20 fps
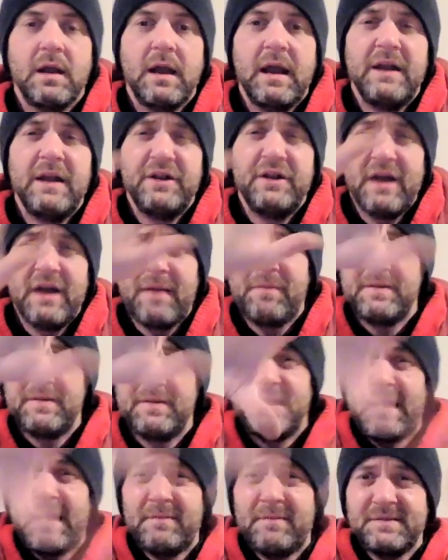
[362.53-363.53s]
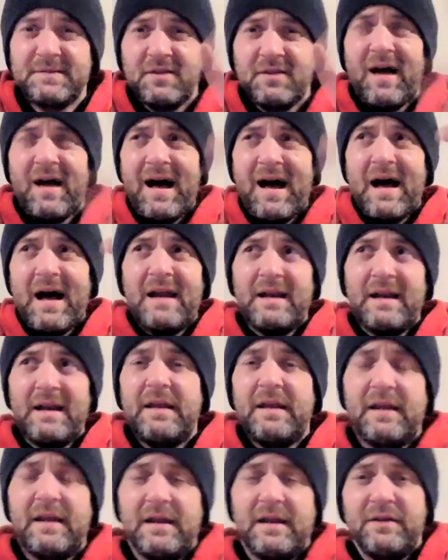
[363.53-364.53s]
and happens a lot,
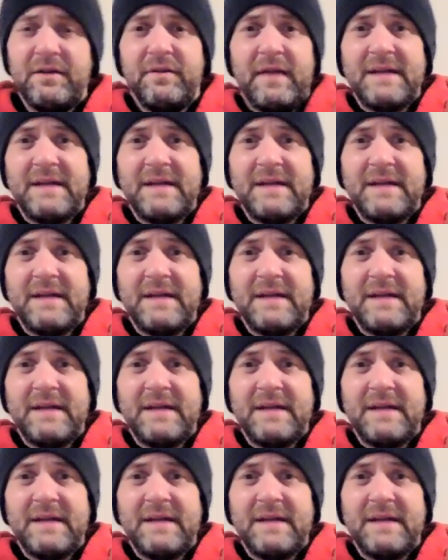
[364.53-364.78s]
and